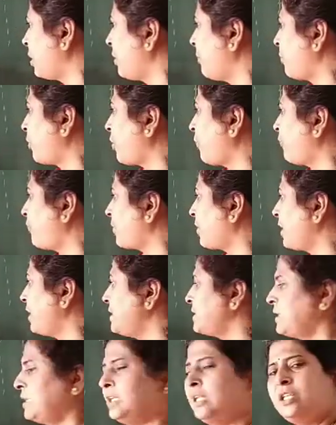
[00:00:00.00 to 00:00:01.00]
number of
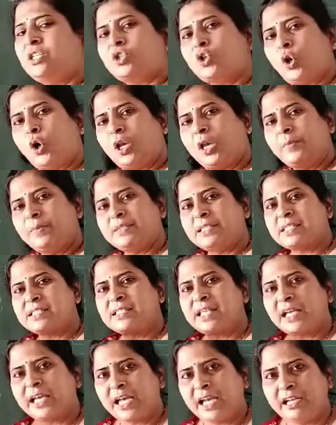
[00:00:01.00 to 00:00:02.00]
trees in each column is the
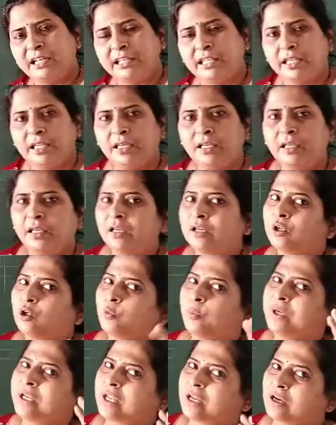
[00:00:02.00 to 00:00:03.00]
second thing to
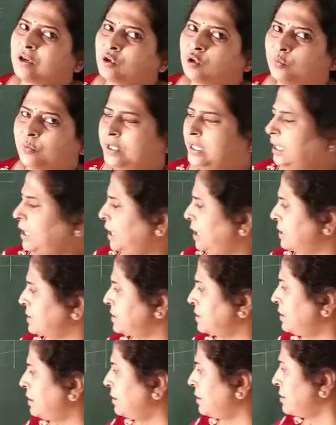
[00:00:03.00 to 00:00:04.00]
be taken to be x.
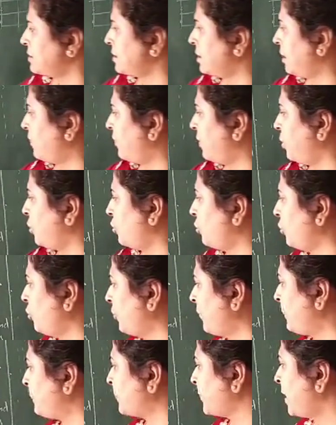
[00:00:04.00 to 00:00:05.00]
Here it is given to you.
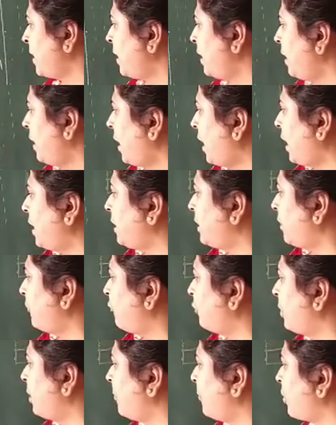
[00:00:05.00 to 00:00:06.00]
And
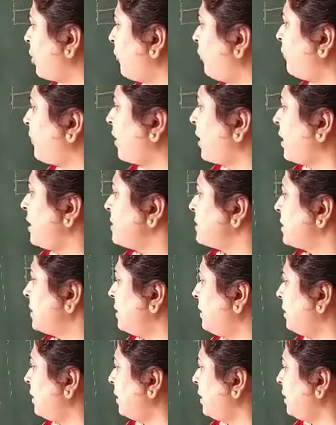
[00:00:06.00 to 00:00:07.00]
therefore number of trees
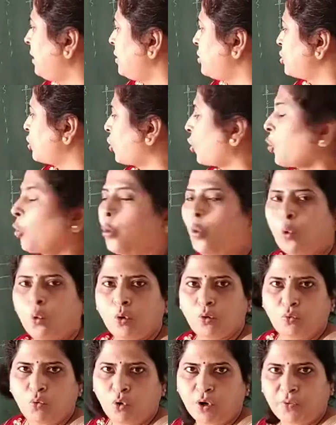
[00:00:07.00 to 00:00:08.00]
in each row,
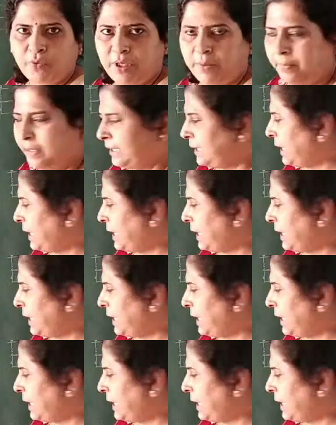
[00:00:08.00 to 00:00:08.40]
what will be